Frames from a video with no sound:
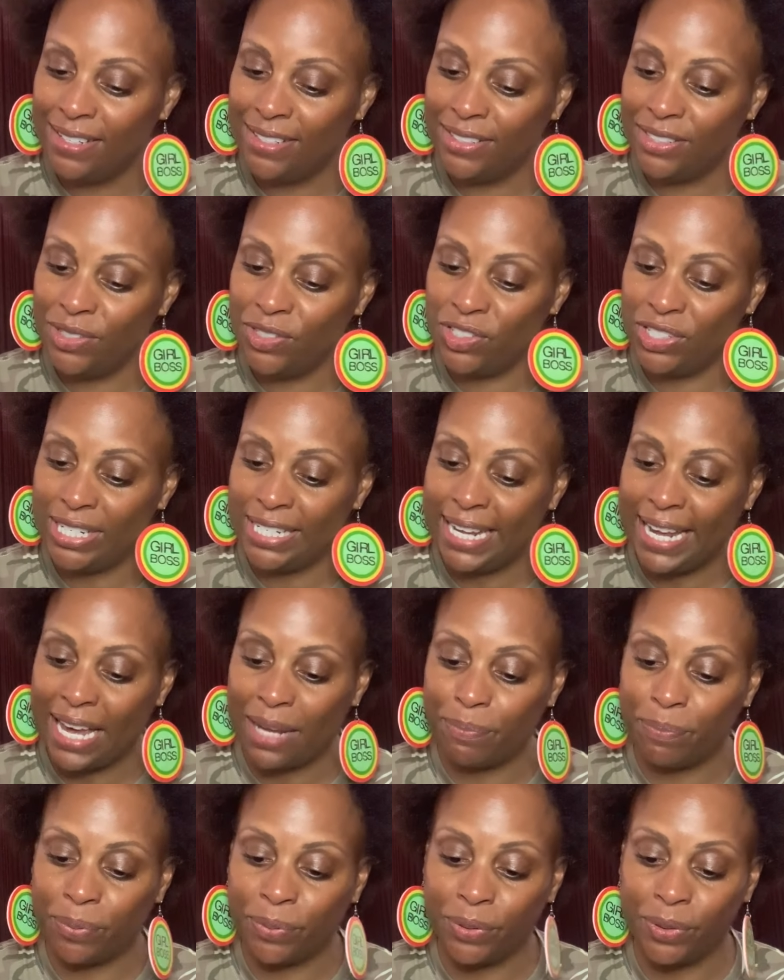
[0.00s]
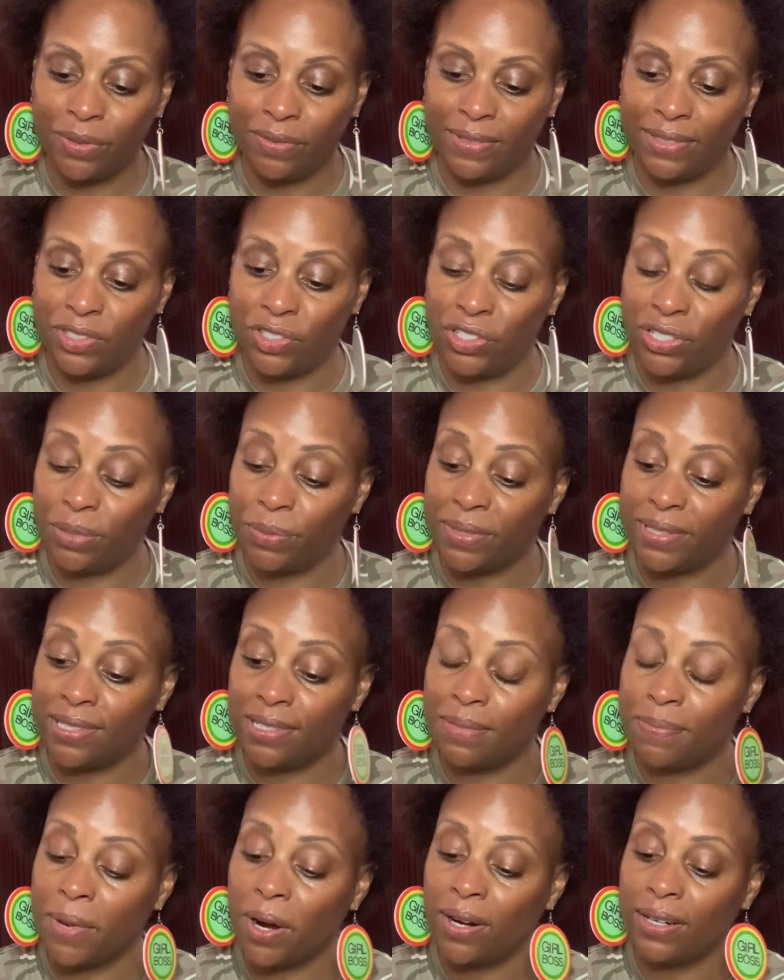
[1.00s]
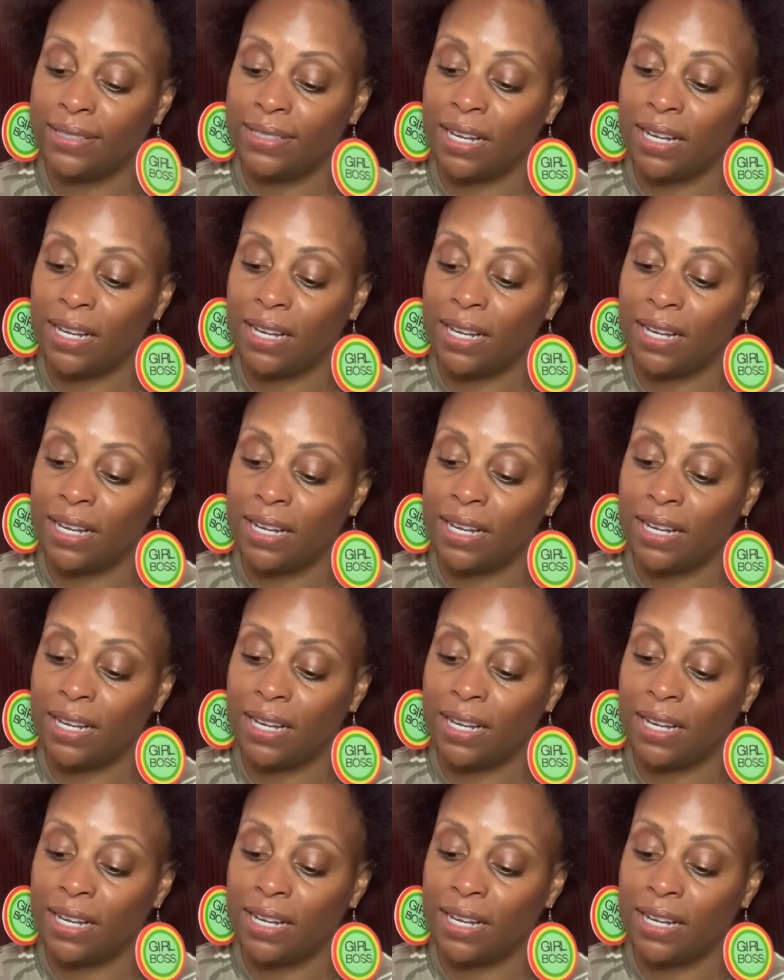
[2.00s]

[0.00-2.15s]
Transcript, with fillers: Eugenie had proven she was smart